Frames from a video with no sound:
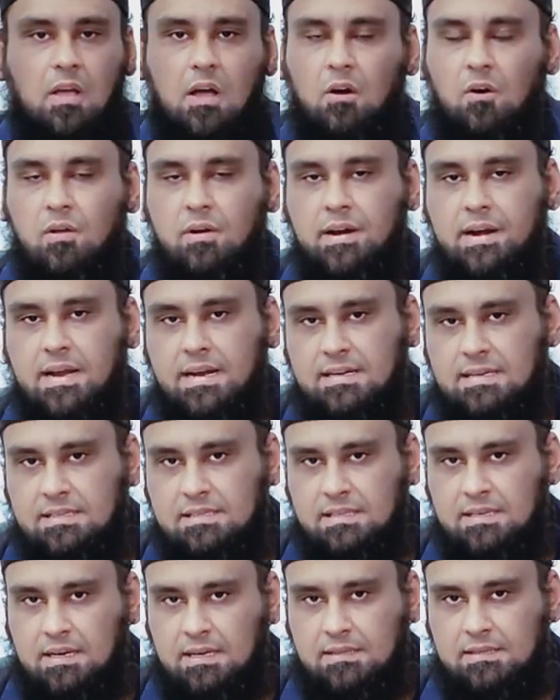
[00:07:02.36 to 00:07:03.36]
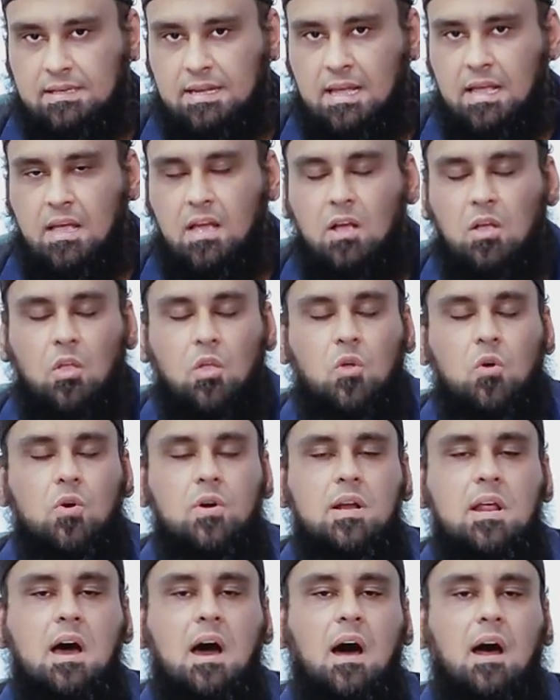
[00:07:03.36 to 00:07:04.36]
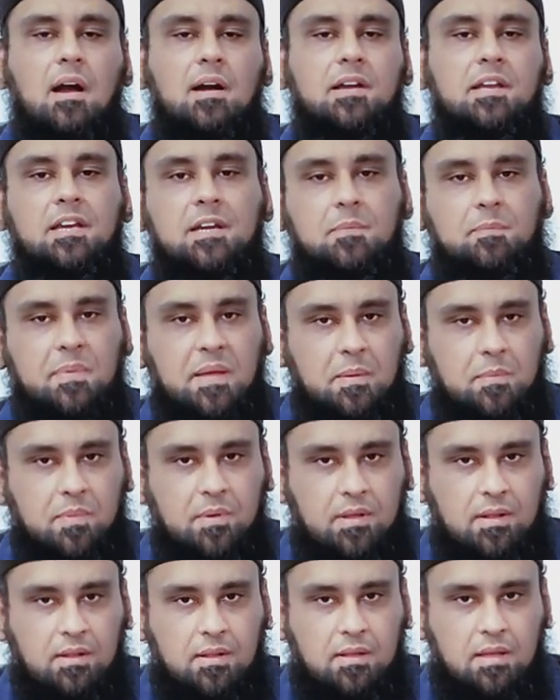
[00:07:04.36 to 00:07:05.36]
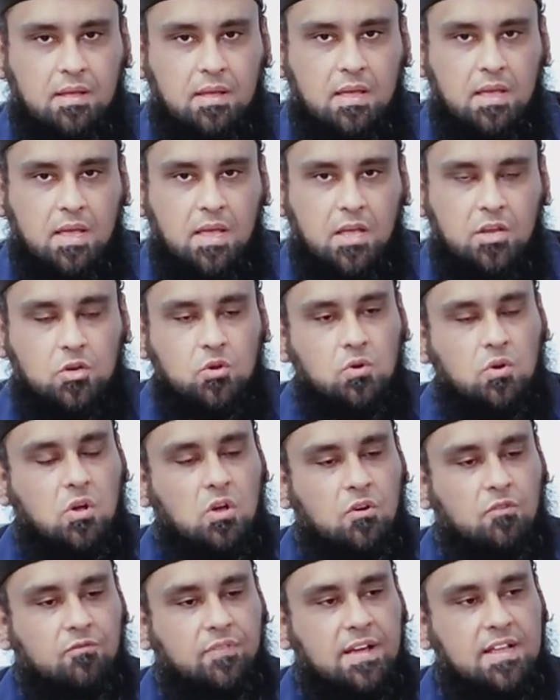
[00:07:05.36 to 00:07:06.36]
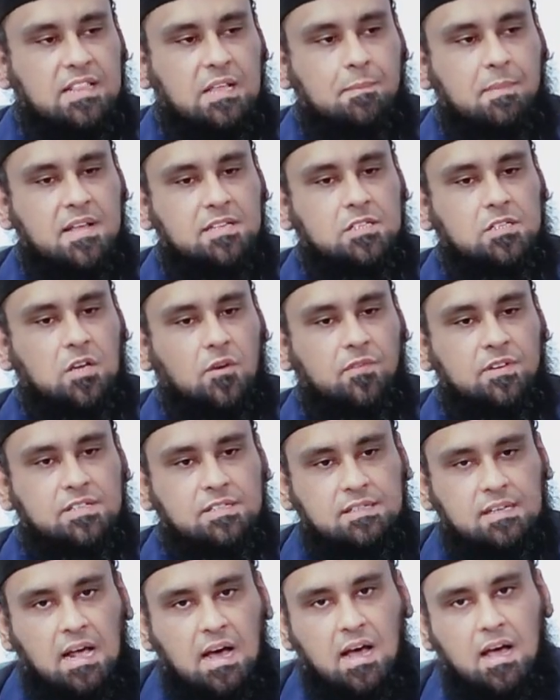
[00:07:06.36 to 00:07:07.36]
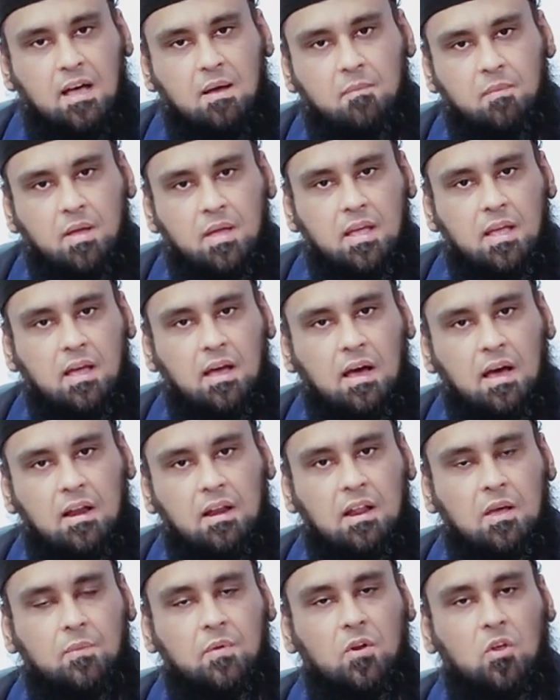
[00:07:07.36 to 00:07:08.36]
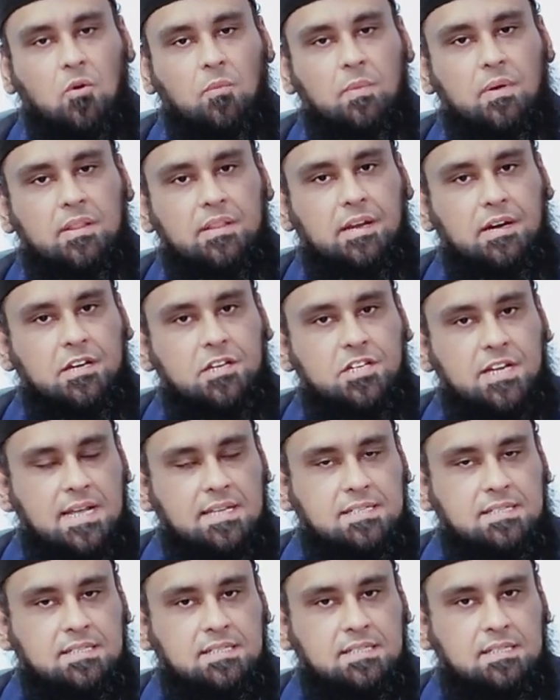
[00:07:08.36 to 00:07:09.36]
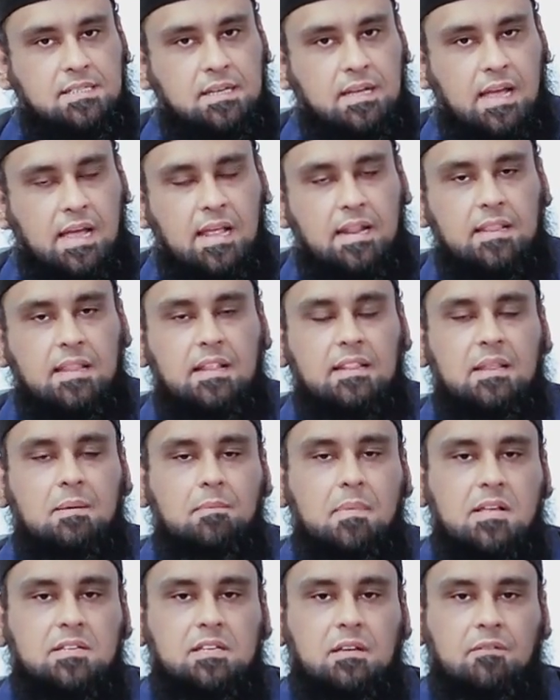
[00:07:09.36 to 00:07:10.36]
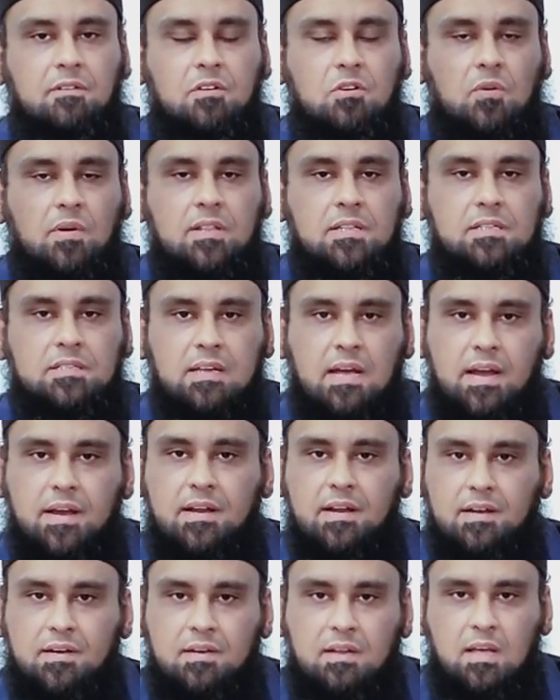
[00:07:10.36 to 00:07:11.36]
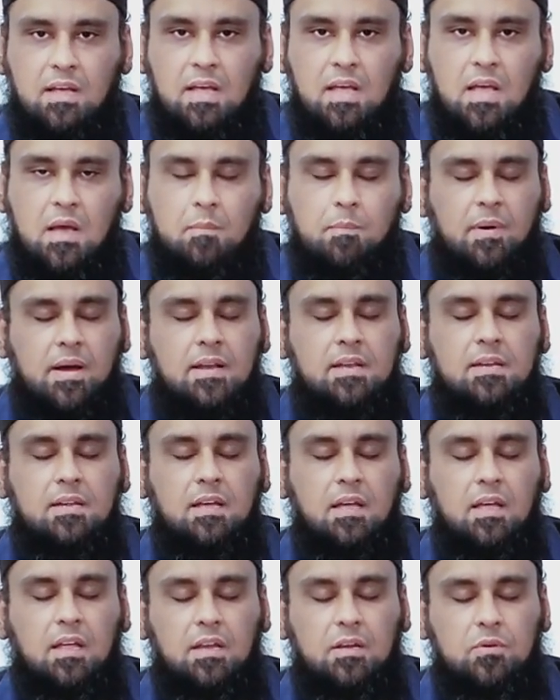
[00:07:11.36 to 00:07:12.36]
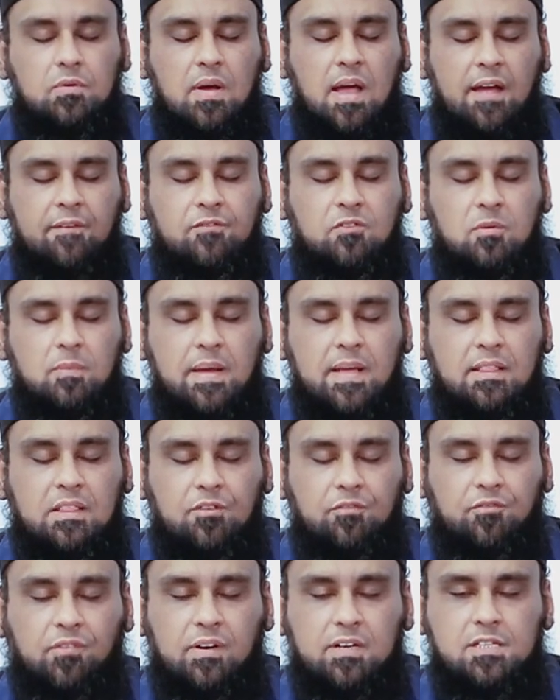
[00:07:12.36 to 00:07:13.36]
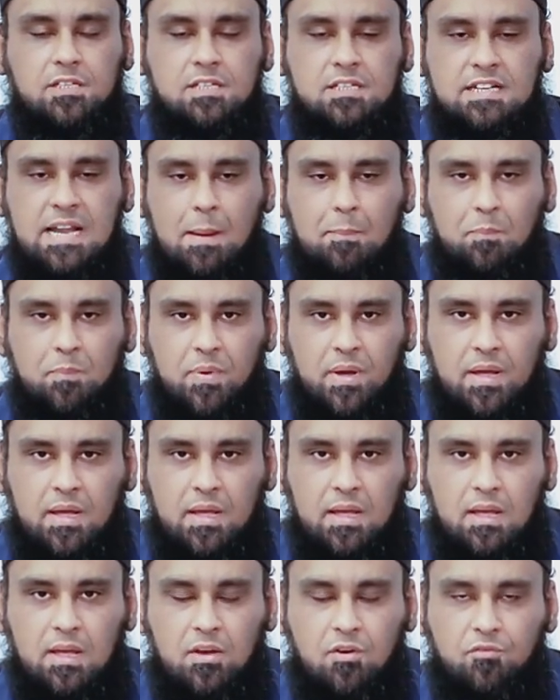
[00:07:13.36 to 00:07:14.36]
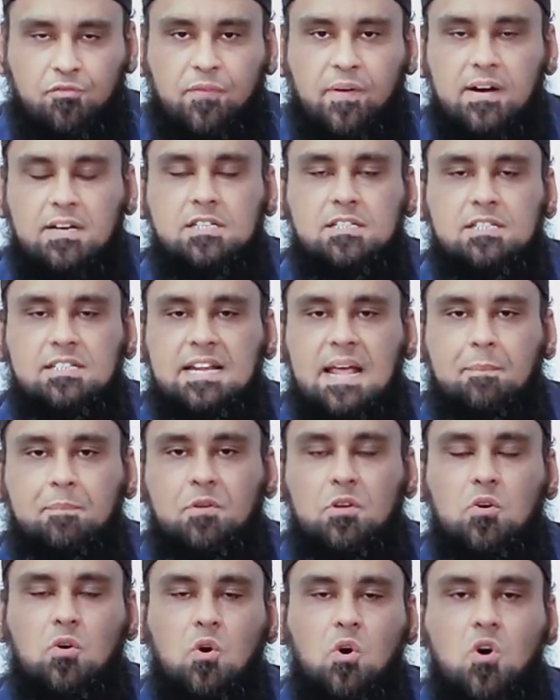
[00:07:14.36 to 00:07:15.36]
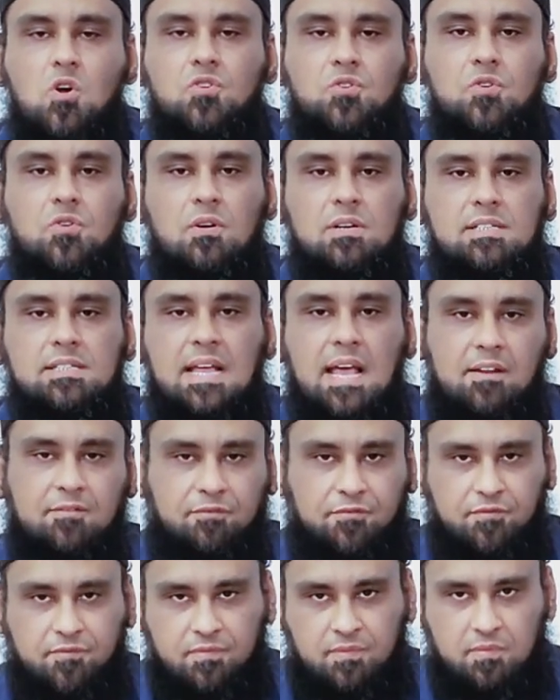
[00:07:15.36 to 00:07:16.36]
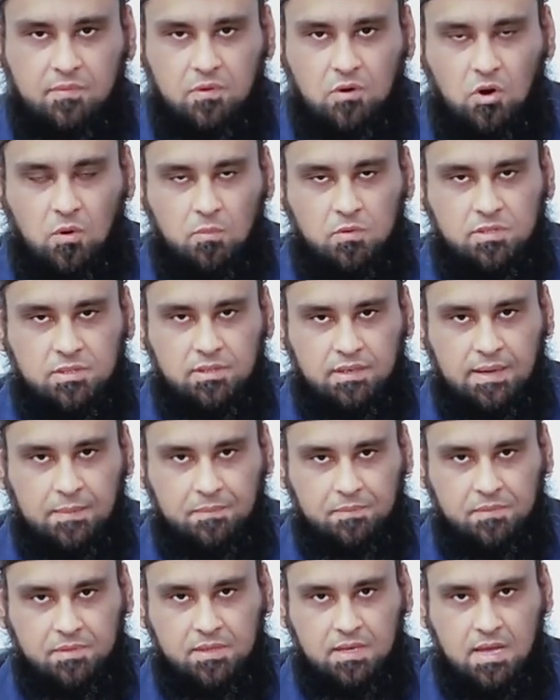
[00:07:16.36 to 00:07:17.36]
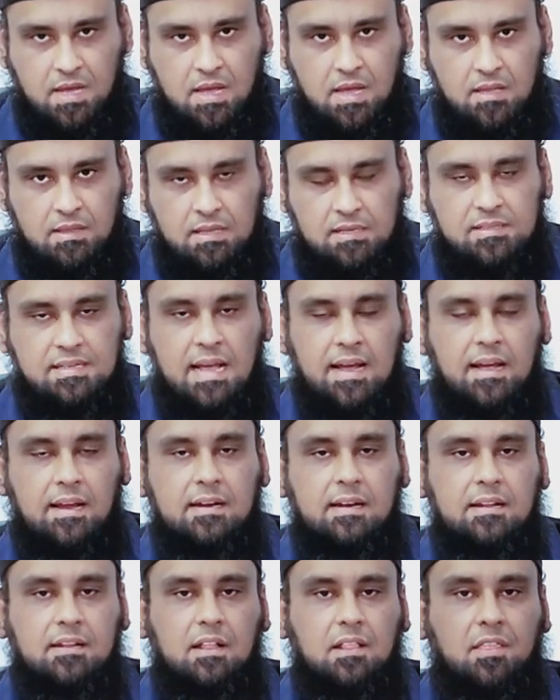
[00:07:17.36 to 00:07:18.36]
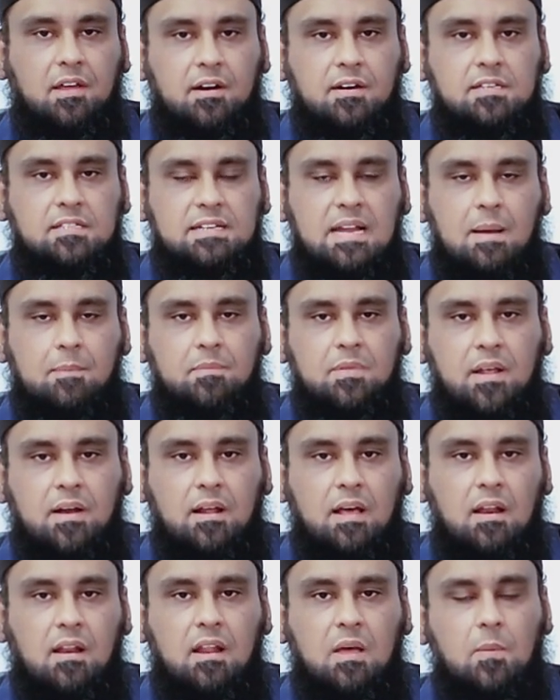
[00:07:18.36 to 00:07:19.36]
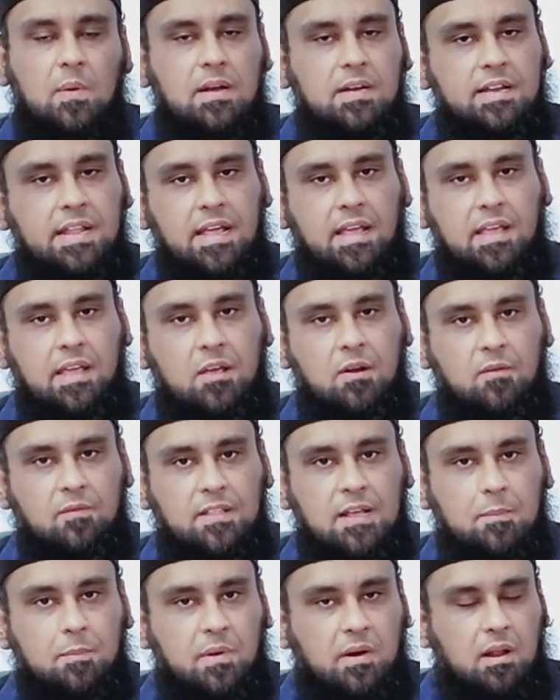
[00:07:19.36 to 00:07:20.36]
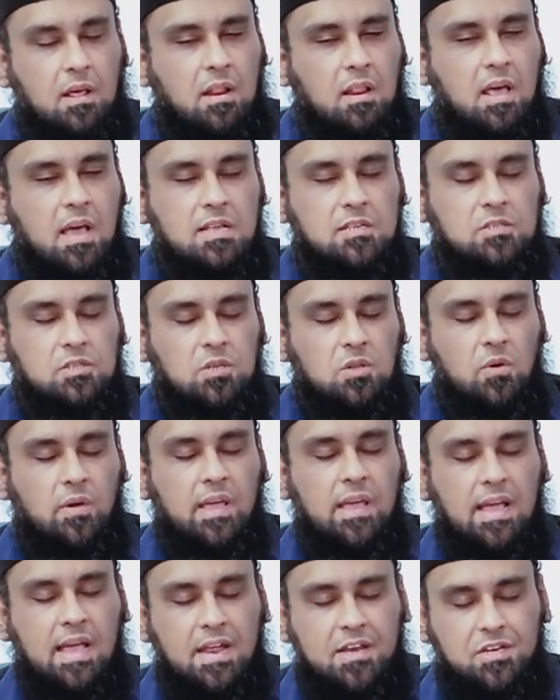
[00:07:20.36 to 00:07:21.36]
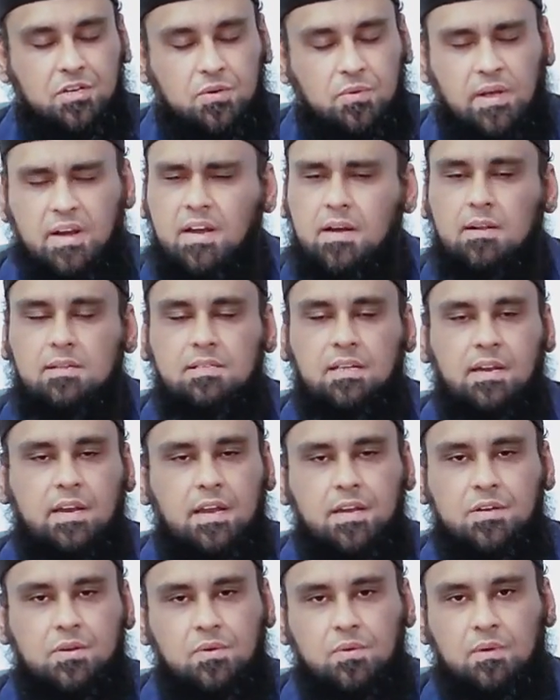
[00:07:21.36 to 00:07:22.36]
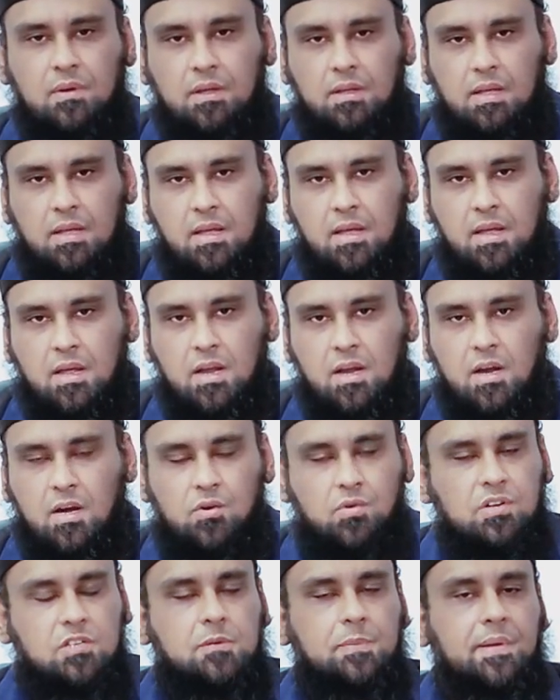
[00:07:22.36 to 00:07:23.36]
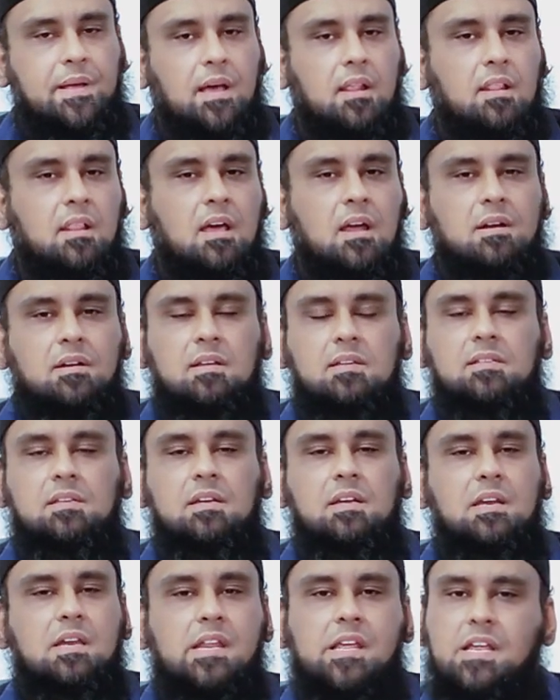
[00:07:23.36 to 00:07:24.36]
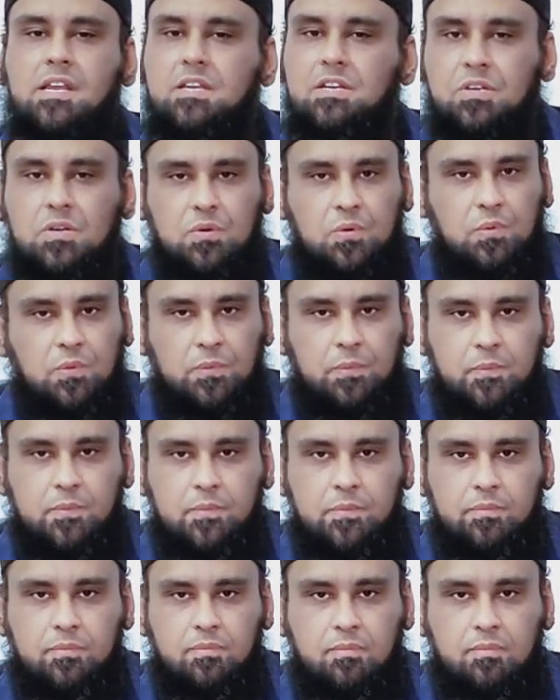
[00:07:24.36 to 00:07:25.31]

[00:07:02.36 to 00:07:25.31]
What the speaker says: I already discussed, good-hearted people. You convey the message of Islam, Allah will open their chests and then the message will go inside it. But you have to make the first step. First step you owe to yourself, O Muslims. The second and the third step, then Allah will take care of that. But Allah is looking at you and He doesn't need you. Trust me, Allah doesn't need you.